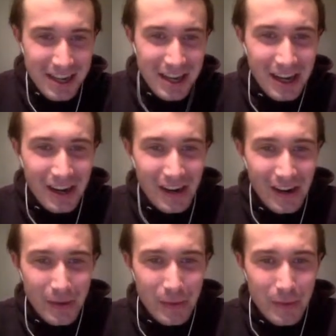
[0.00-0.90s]
All
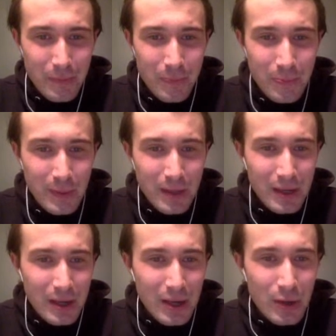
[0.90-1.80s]
right.
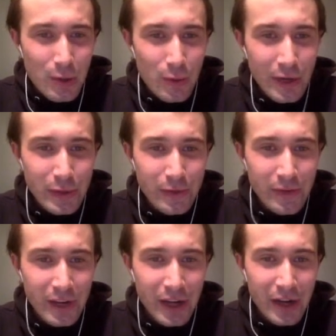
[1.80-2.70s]
Will you do a
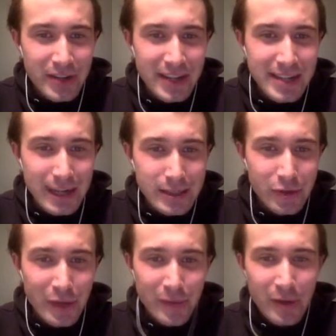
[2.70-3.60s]
video detailing
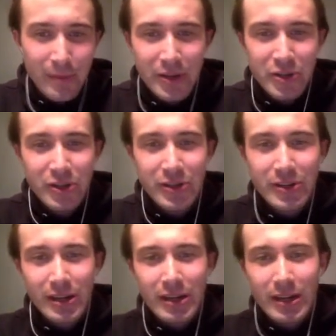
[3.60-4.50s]
trip you
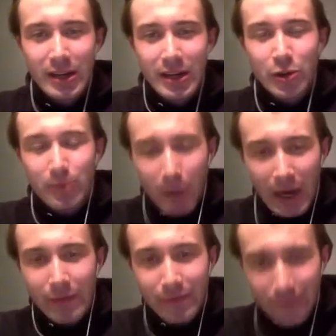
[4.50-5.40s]
mentioned in your
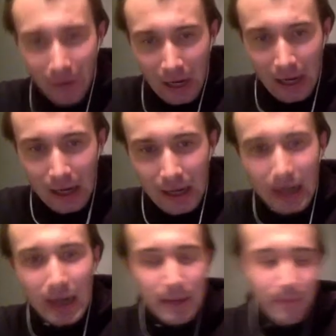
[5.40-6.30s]
By the Fire?
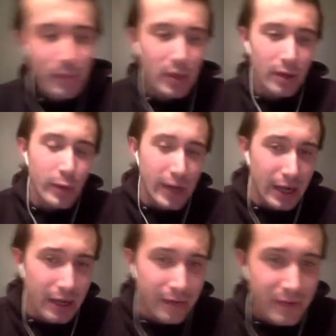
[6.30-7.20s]
We
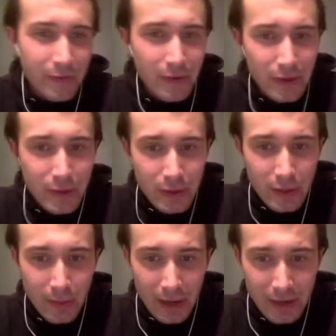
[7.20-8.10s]
have definitely thought
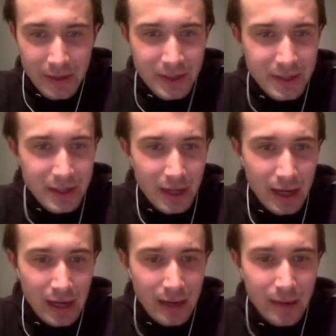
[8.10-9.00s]
about this,
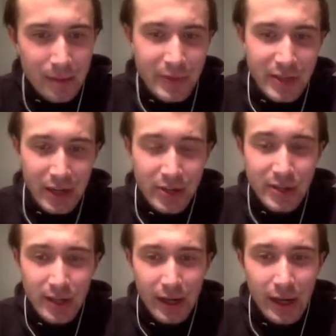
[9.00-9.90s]

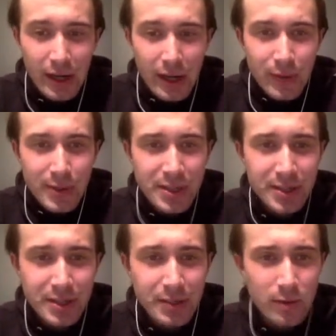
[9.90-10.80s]
potentially. We're
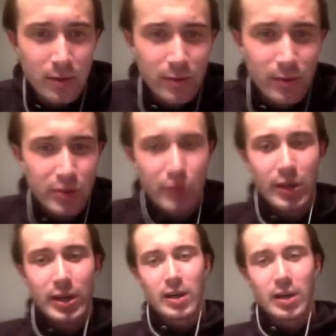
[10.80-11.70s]
still
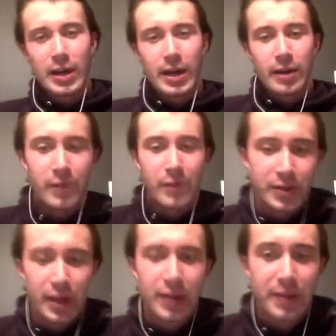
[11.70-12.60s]
trying to iron out a few
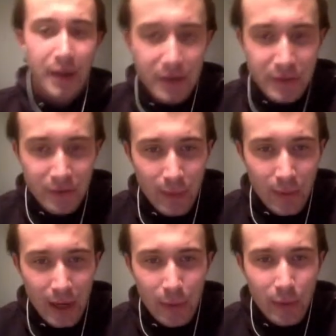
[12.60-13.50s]
details of
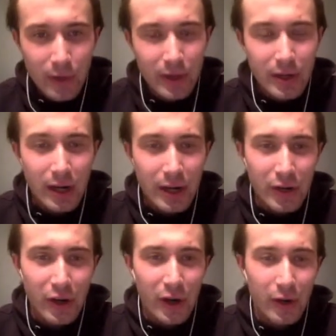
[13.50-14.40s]
where we want to kind
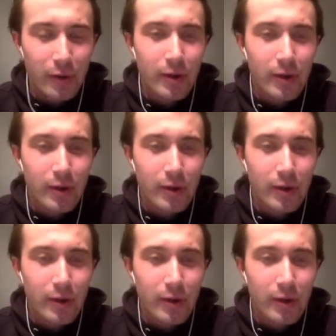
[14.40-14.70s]
of go.